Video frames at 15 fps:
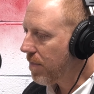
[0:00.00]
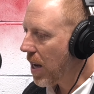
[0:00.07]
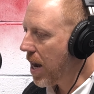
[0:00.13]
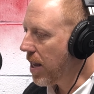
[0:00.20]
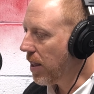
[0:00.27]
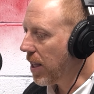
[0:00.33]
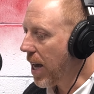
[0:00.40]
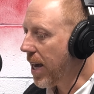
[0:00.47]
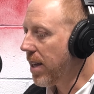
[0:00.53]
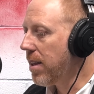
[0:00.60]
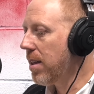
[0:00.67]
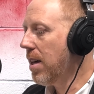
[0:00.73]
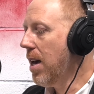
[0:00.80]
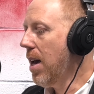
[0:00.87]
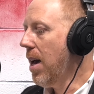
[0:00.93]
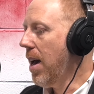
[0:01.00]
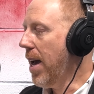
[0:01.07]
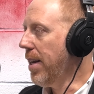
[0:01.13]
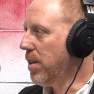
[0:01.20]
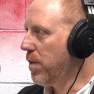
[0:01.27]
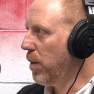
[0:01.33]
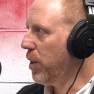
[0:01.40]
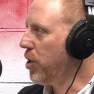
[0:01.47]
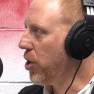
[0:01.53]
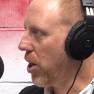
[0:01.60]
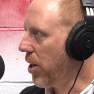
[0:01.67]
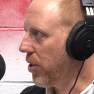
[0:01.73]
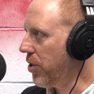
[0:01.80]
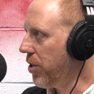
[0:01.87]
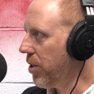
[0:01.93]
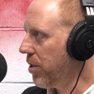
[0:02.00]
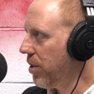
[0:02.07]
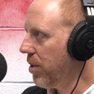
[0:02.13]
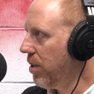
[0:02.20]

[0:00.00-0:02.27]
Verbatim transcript: in length, and it's fully charged.